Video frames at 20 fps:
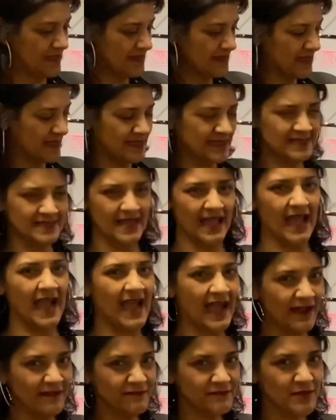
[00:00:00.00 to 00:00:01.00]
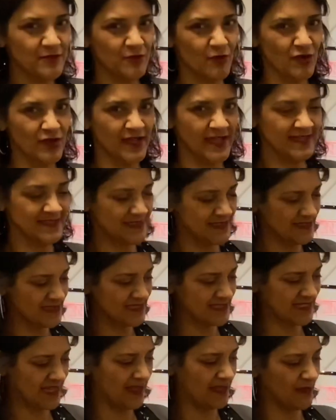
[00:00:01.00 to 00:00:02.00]
They didn't have the brocade in the
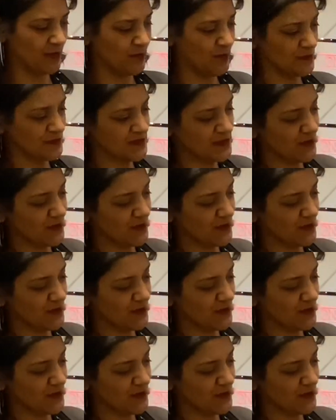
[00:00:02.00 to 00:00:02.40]
style I want, so